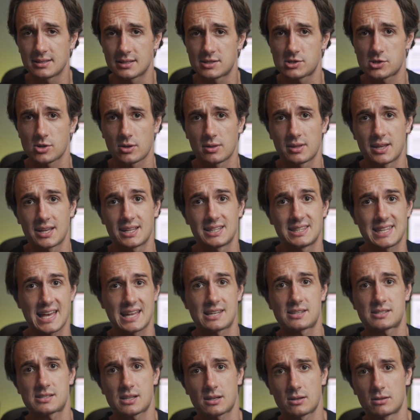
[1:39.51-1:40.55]
It's only a
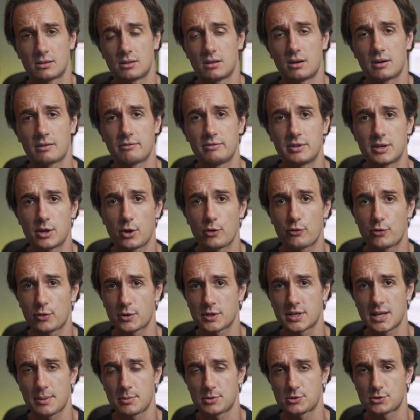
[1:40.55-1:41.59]
10-second long video for
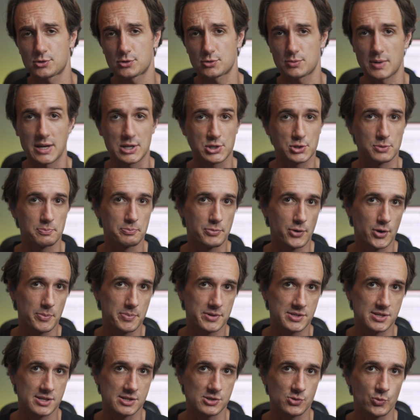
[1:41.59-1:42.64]
demonstration
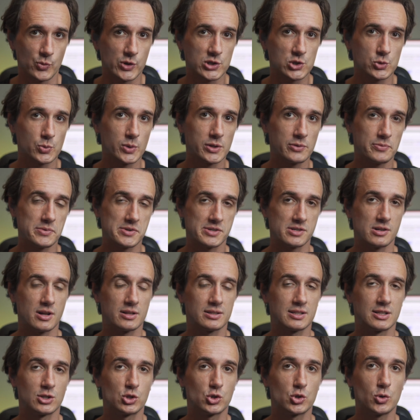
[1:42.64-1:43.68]
purposes, which will
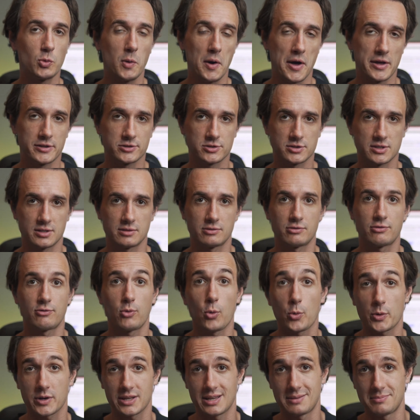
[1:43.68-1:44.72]
result in
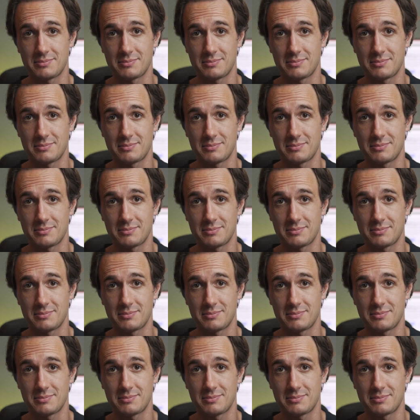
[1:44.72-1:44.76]
240